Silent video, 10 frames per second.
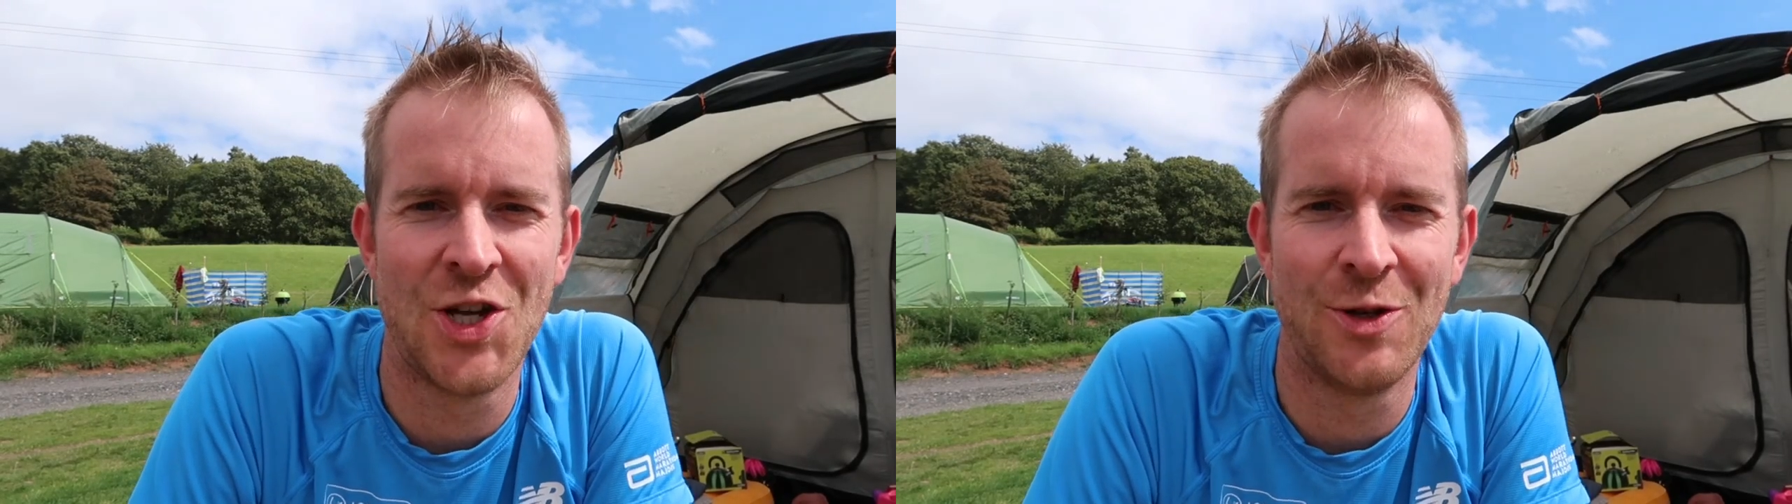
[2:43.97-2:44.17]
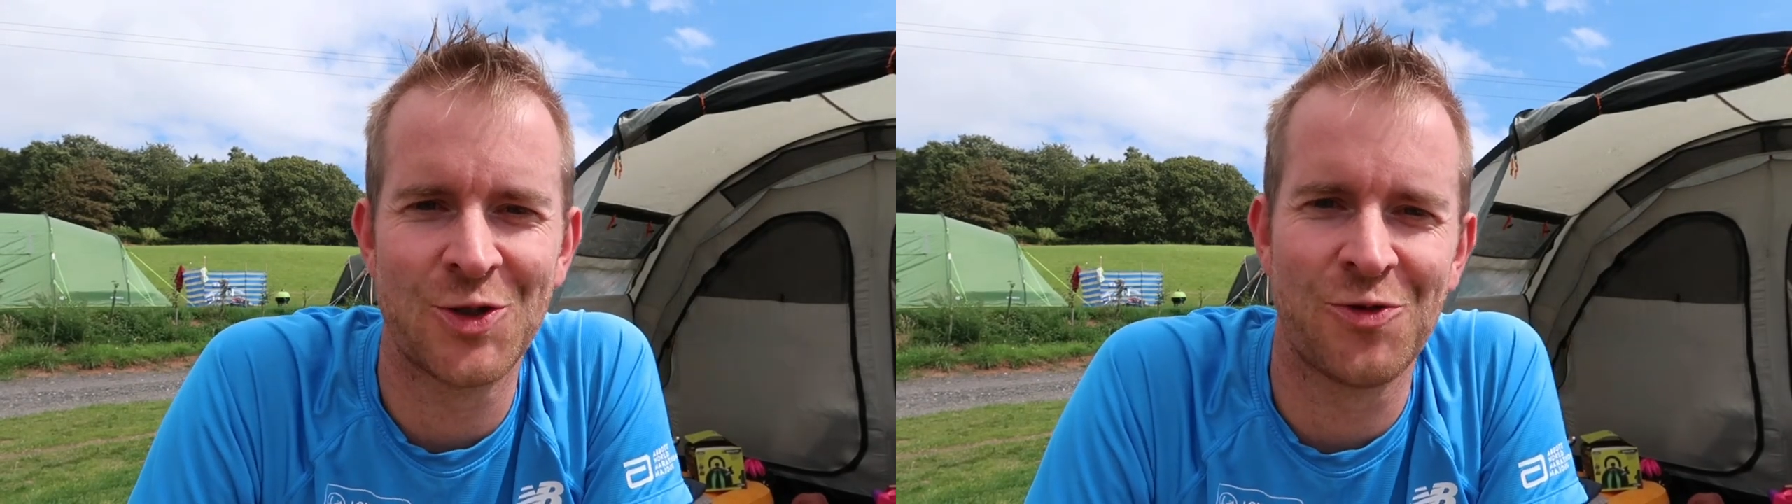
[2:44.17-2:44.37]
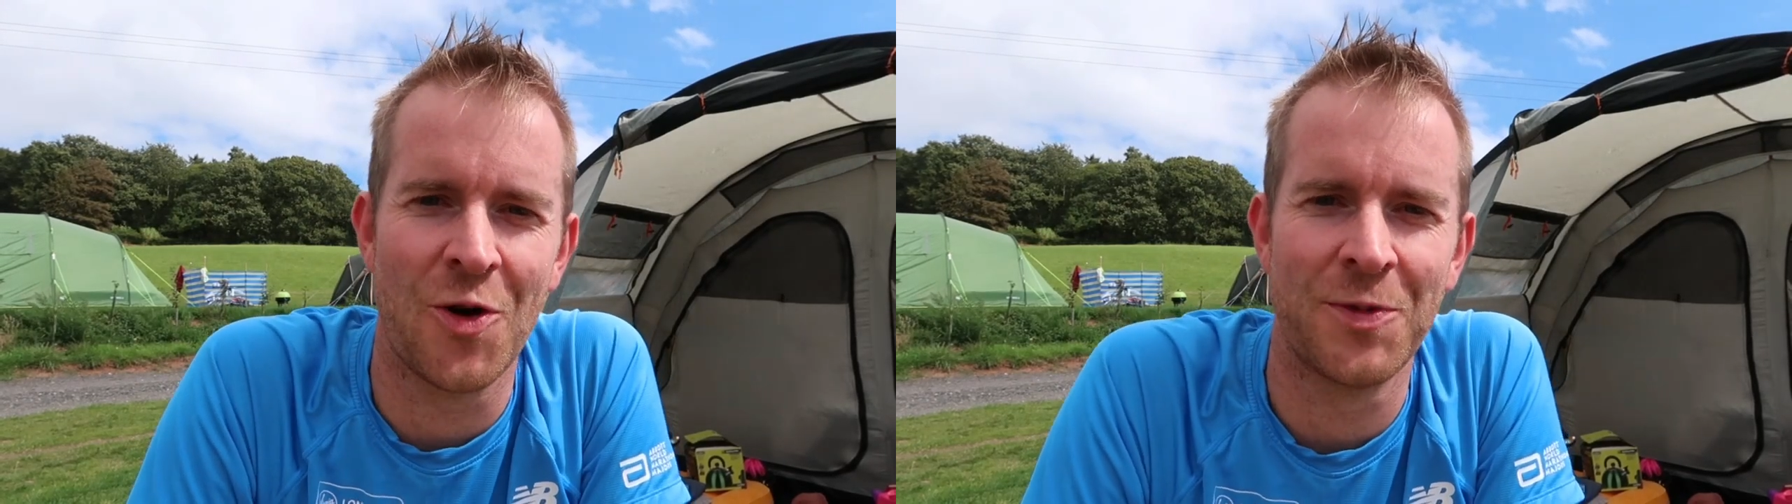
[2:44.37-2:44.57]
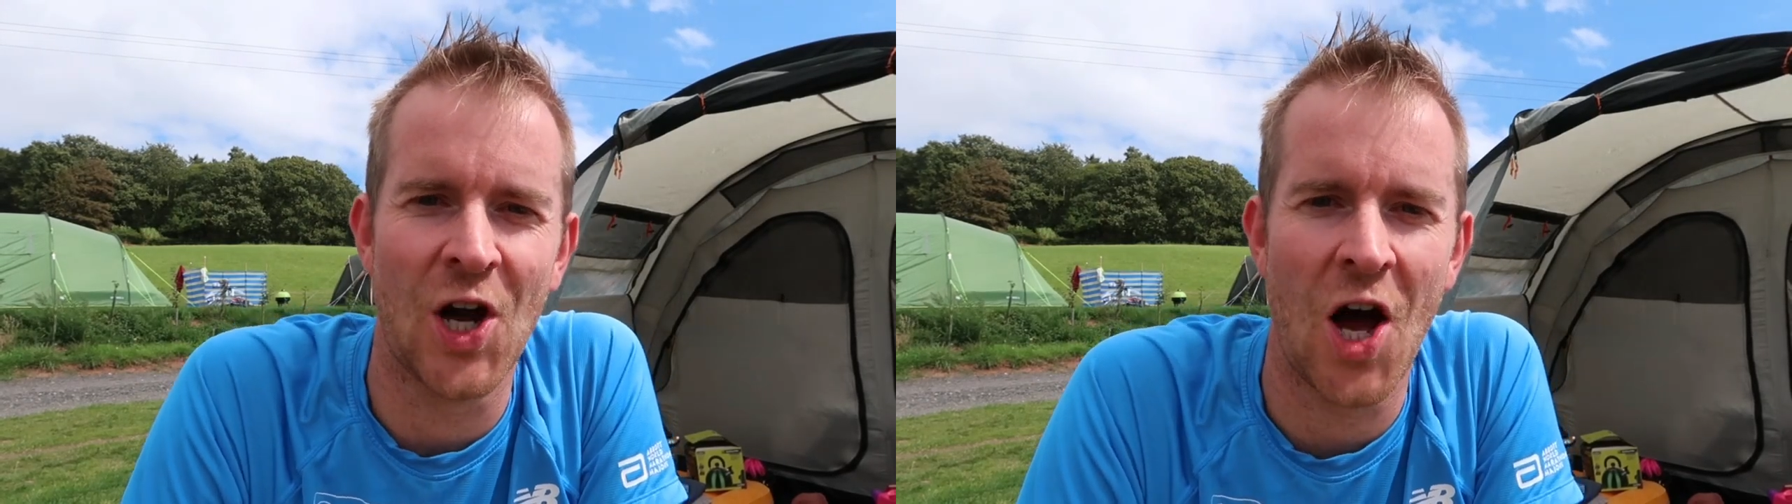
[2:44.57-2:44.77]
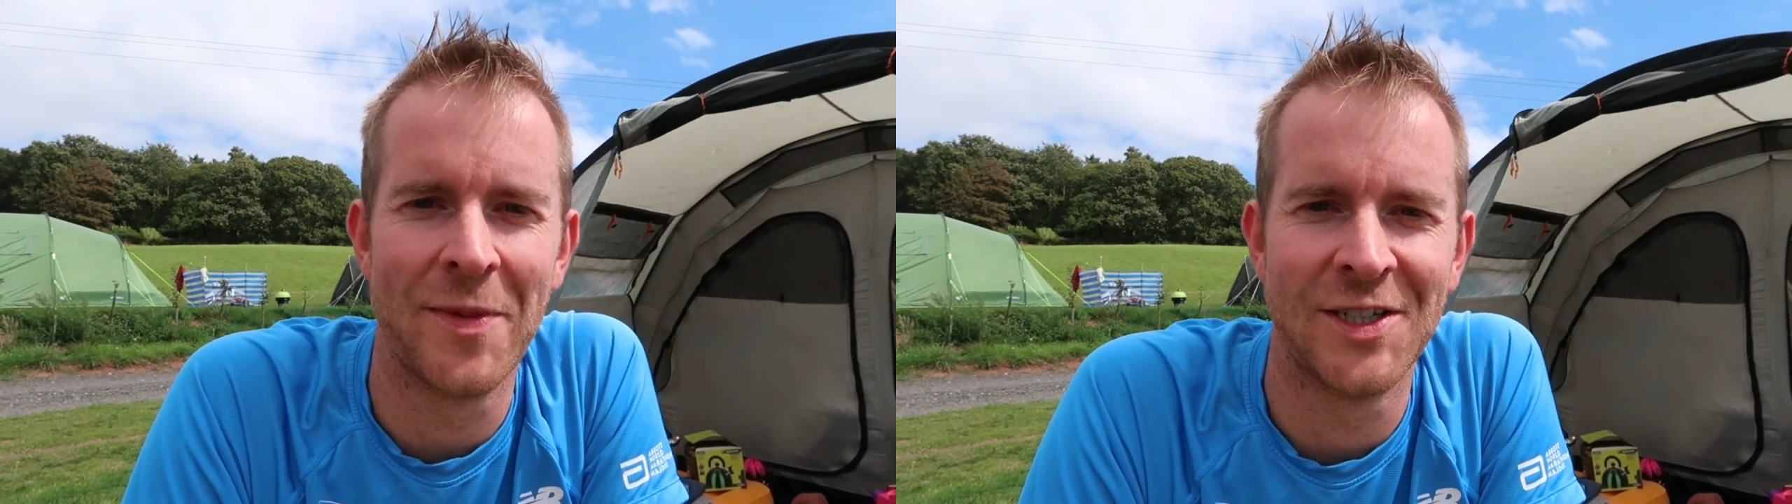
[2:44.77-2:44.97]
news
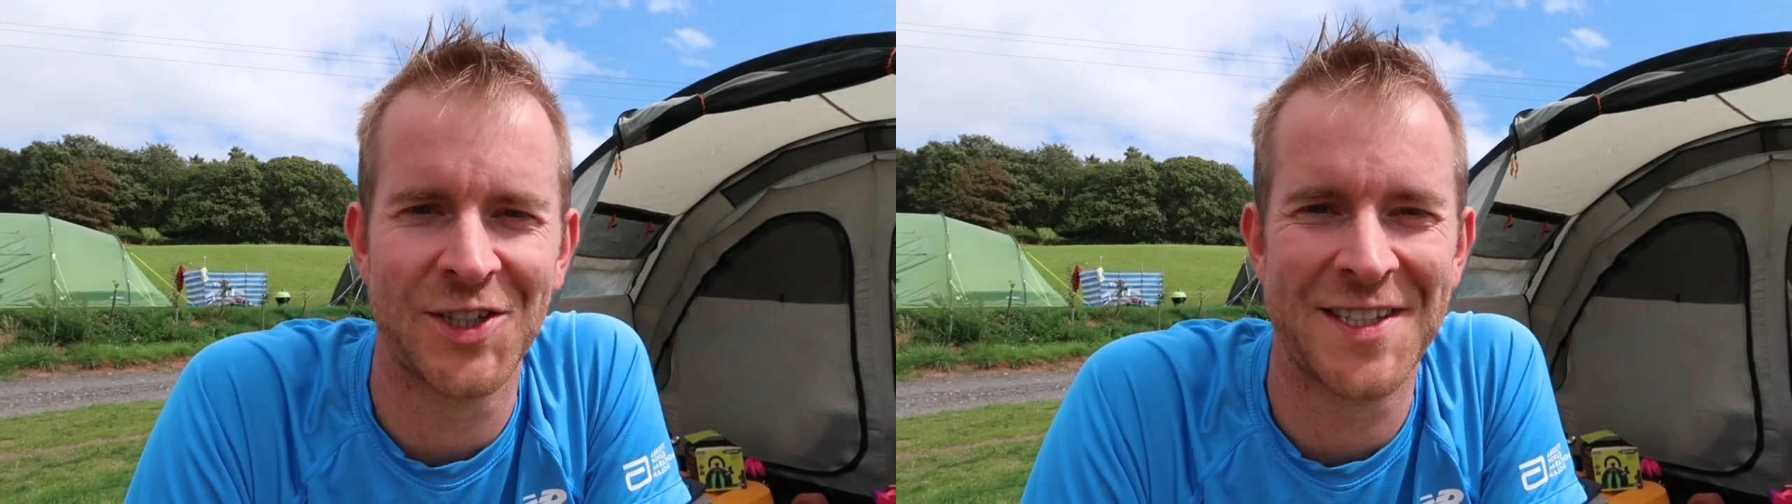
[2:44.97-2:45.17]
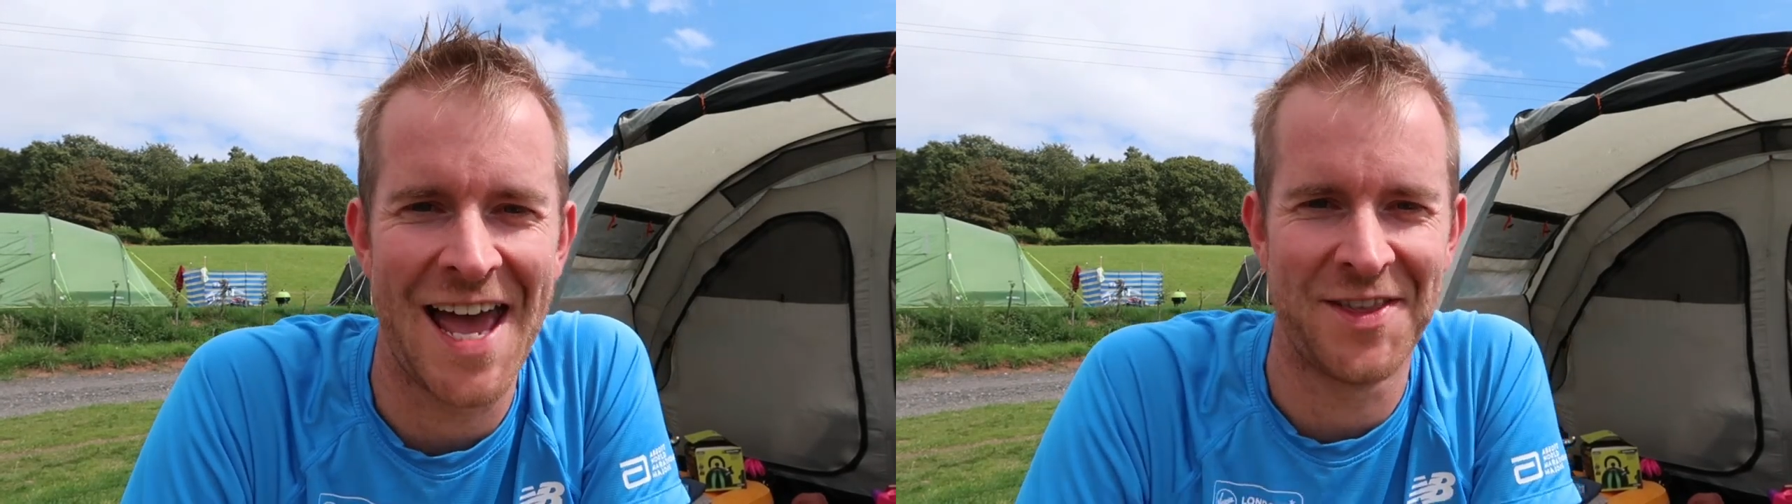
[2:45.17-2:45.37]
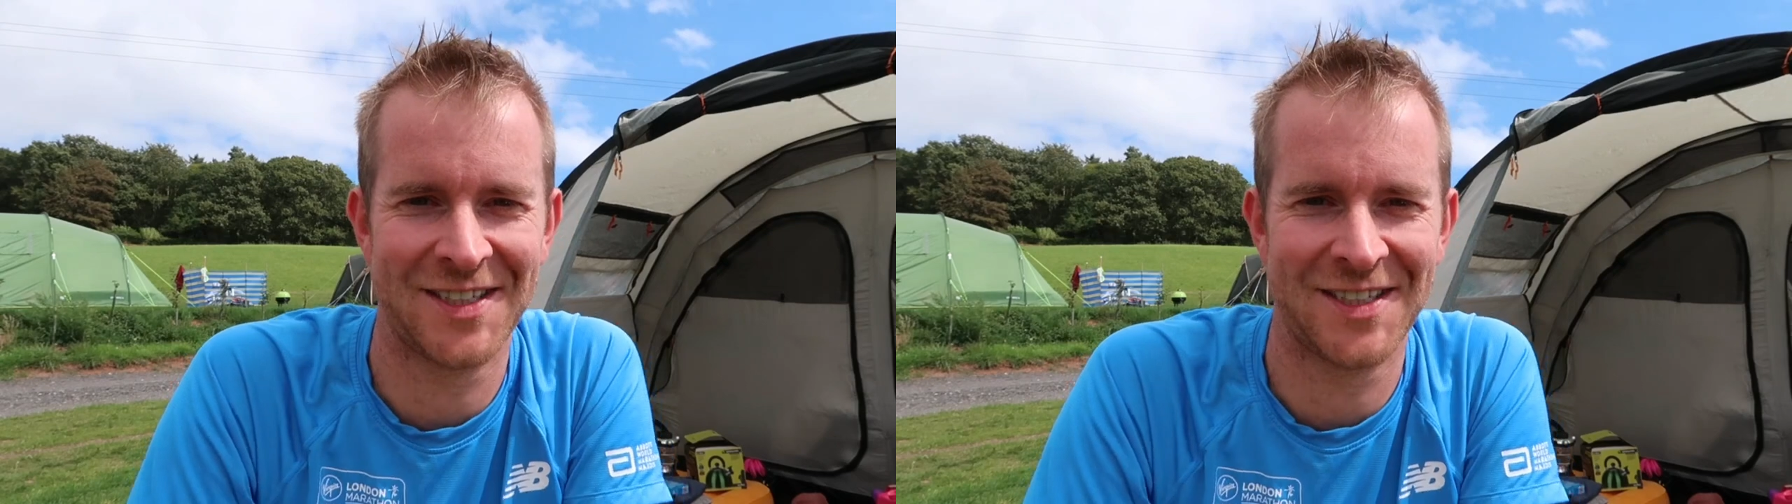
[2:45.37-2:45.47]
from Garmin just there.